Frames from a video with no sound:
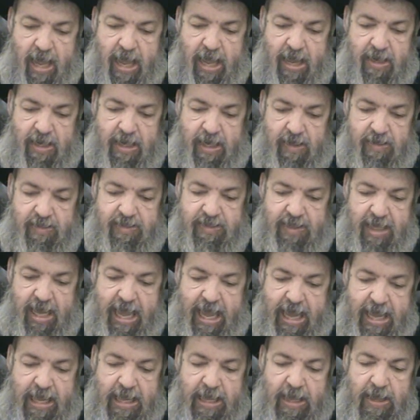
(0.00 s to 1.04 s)
and there's
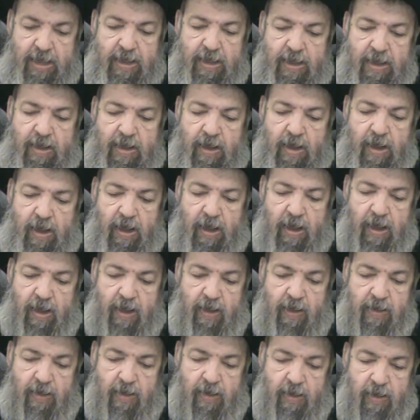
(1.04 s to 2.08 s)
a
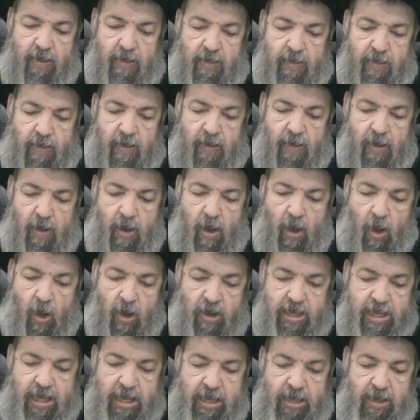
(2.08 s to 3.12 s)
uh,
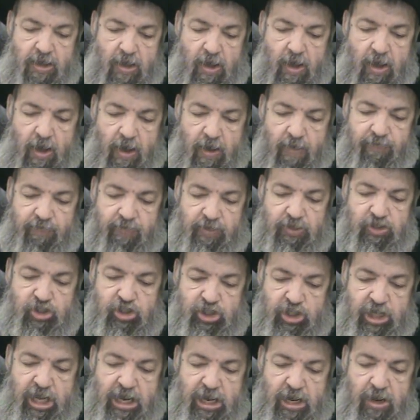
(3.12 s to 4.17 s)
hugging of the
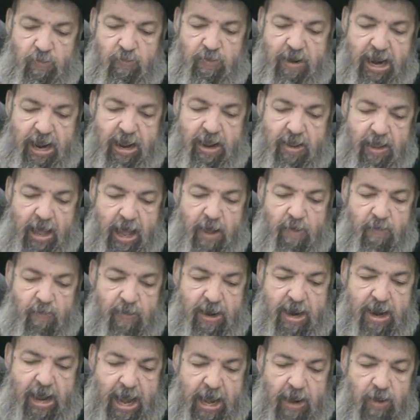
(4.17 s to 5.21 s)
Shechina with,
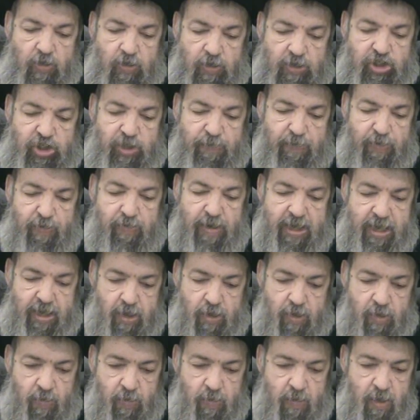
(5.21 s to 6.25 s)
with
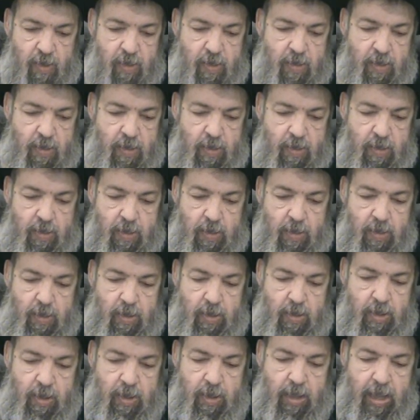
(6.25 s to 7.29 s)
Kutcha
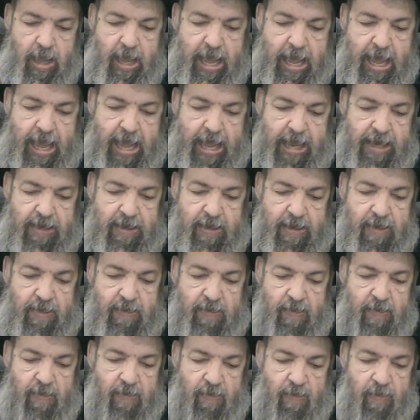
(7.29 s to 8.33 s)
and
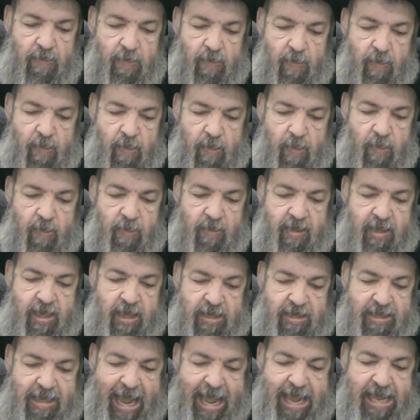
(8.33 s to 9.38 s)

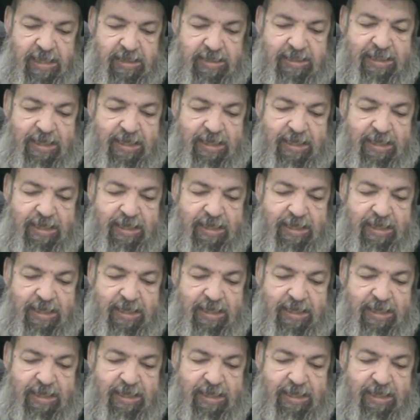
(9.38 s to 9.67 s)
Kedain